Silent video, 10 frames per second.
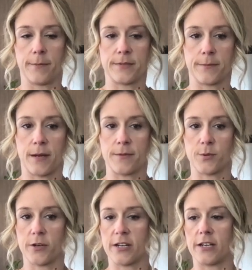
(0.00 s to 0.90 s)
sometimes
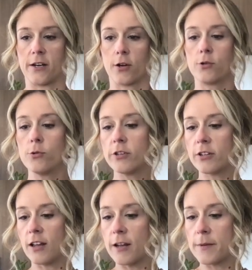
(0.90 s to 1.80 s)
we're in cooler
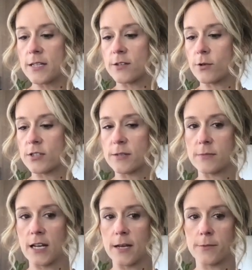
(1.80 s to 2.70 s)
climates, or
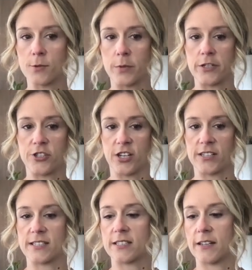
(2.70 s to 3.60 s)
sometimes we
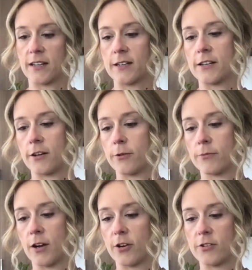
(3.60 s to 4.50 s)
just, you know,
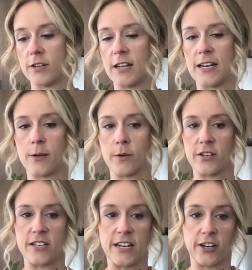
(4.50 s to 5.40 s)
aren't anywhere
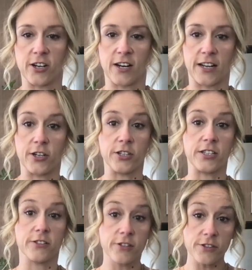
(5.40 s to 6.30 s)
near a
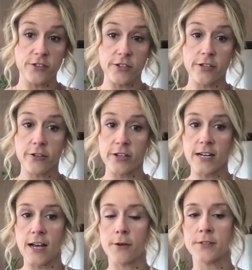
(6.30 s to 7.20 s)
good nursery or
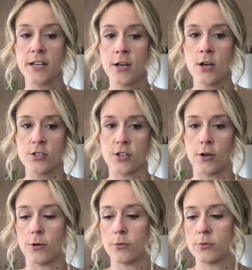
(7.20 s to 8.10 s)
greenhouse.
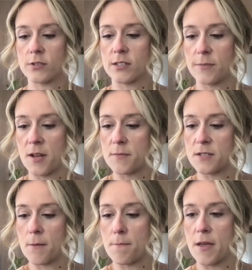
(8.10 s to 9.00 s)
So sometimes
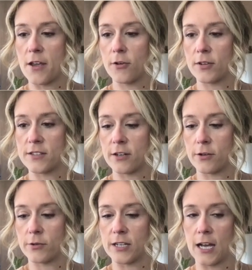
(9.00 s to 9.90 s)
mail is our
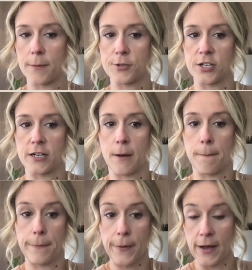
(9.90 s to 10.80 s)
only option.
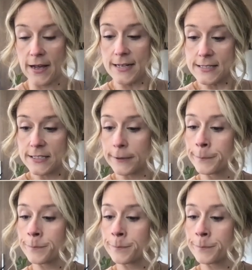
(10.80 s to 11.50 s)
But